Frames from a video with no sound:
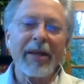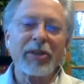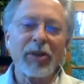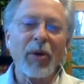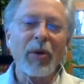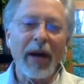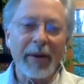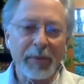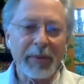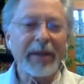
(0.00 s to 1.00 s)
So I
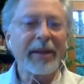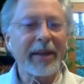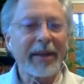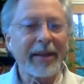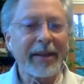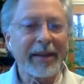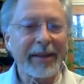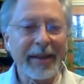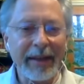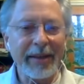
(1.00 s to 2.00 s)
really
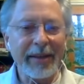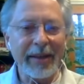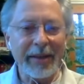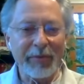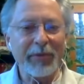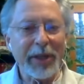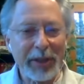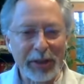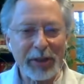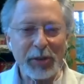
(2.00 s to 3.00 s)
needed a free
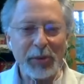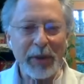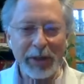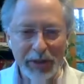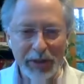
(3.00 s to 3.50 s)
situation,